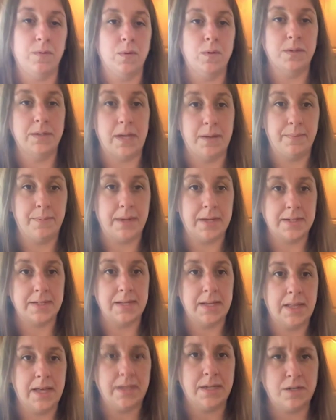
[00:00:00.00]
rolled up, because
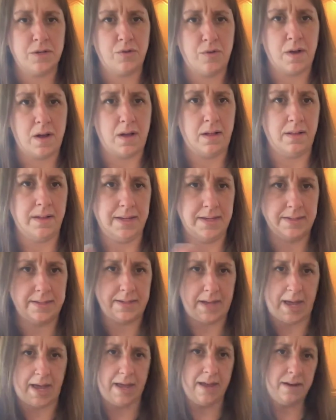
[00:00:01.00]
they like to crawl
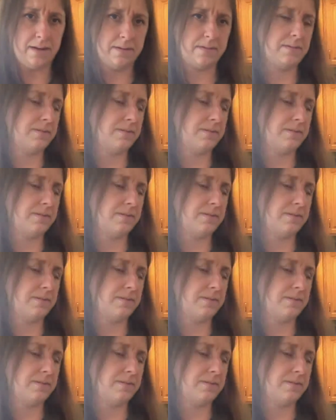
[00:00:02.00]
inside